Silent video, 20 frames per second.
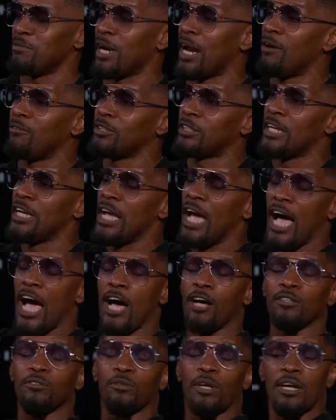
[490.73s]
But I was,
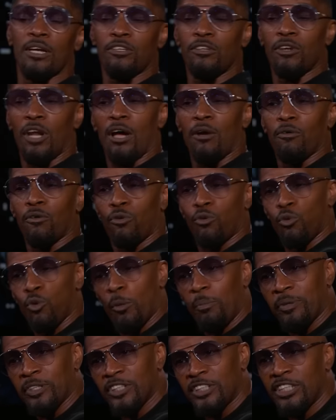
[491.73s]
I was, you know, I grew
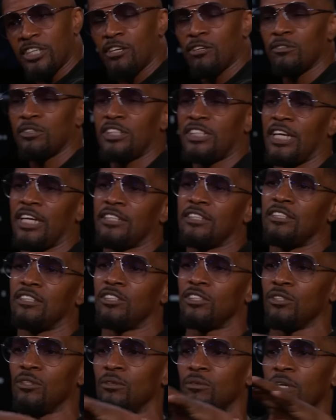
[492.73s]
up in Terrell, Texas,
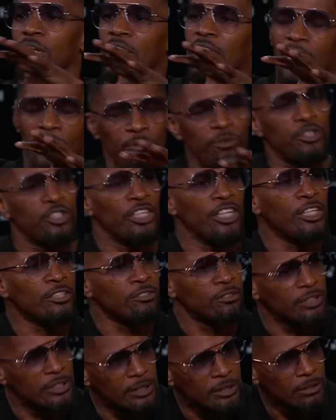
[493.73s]
so excuse it was me,
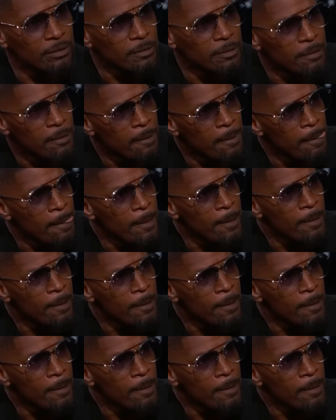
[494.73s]
interesting. Excuse me, excuse me.